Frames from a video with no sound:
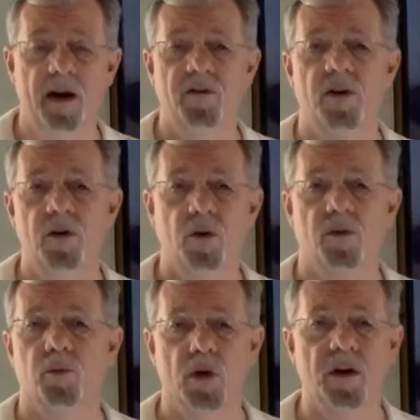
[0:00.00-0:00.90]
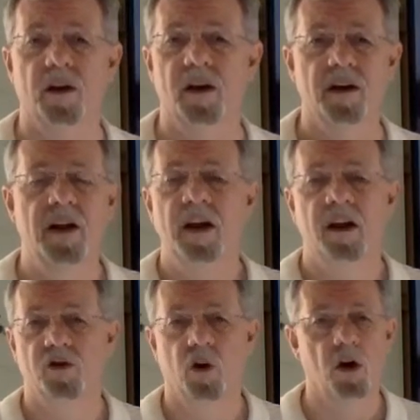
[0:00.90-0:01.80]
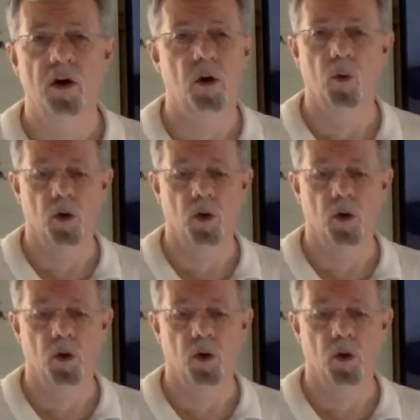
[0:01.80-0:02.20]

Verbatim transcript: having to do with breathing and his heart not